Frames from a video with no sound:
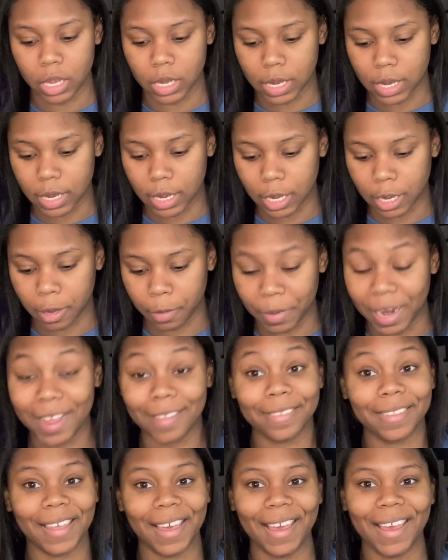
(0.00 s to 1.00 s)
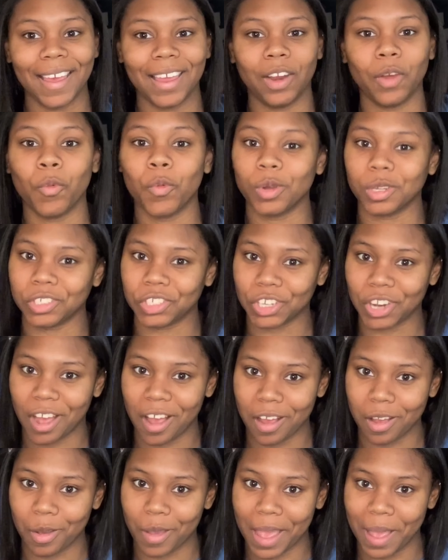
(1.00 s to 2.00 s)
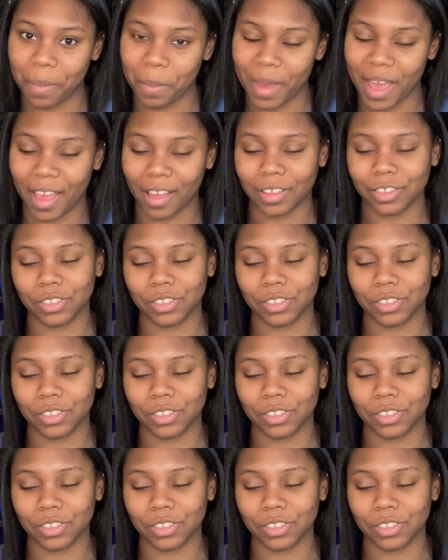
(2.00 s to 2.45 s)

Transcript: And then One Chicago came back.